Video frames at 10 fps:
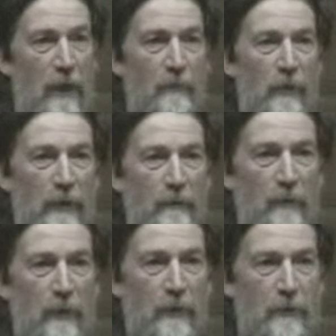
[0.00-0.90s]

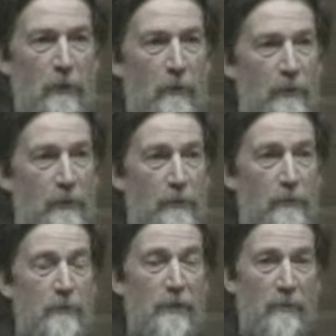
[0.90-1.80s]
unbelievably
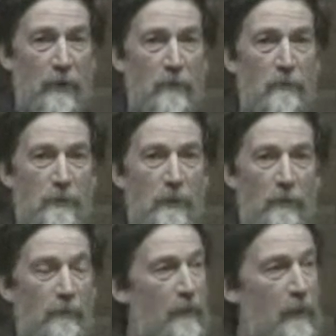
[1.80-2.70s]
incompetent or something was
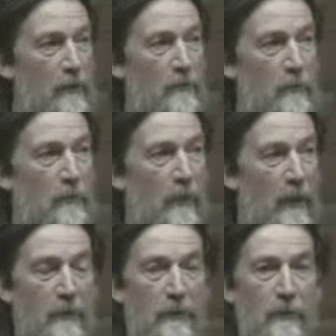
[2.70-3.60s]
not very good
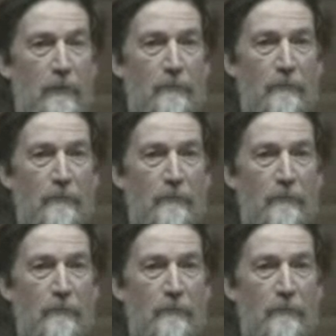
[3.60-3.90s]
about it.